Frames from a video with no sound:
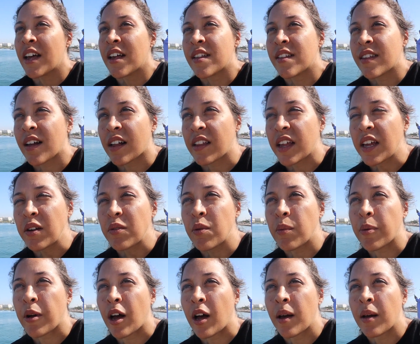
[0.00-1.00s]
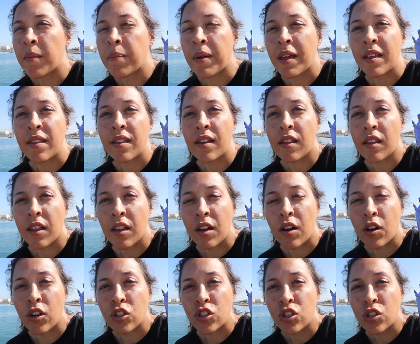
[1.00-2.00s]
Sale and Rabat basically
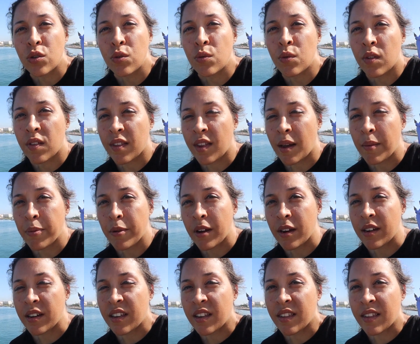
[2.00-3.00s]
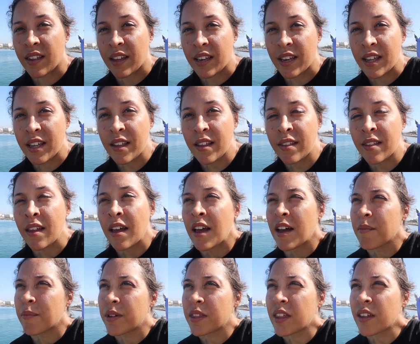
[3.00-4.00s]
are 2 separate cities,
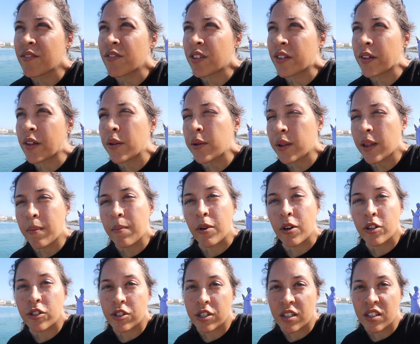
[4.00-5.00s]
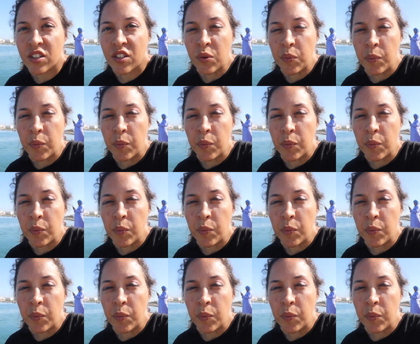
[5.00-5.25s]
but they've slowly merged into